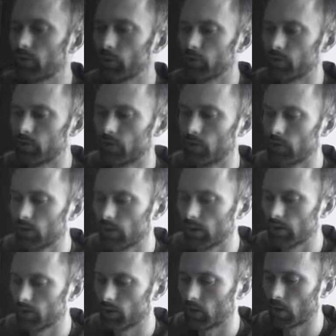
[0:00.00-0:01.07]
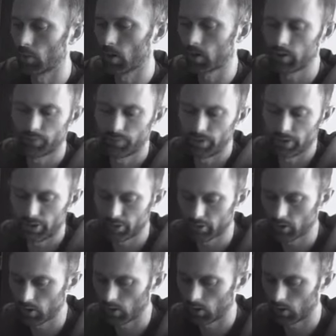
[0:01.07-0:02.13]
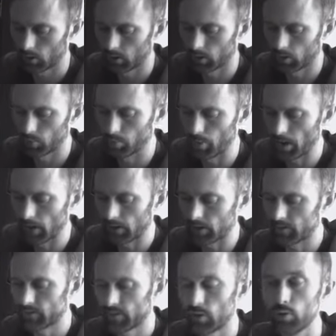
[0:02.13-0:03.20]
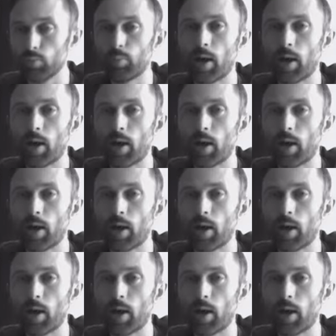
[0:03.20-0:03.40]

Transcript: there was years ago, I could finish, you know, barely two